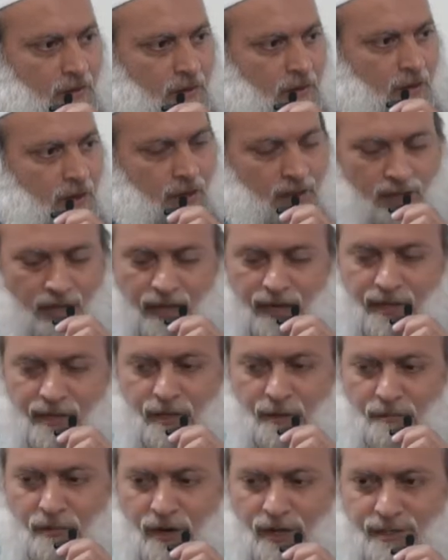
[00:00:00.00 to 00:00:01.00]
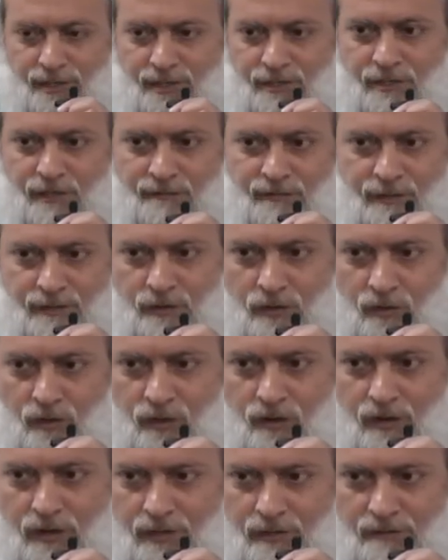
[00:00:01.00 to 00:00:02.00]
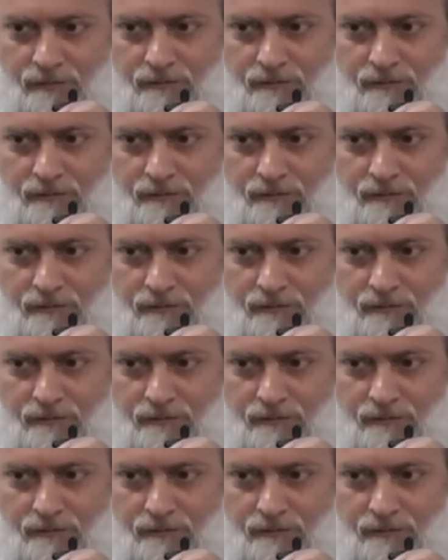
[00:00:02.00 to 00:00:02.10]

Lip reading: and then in the presence of his Lord,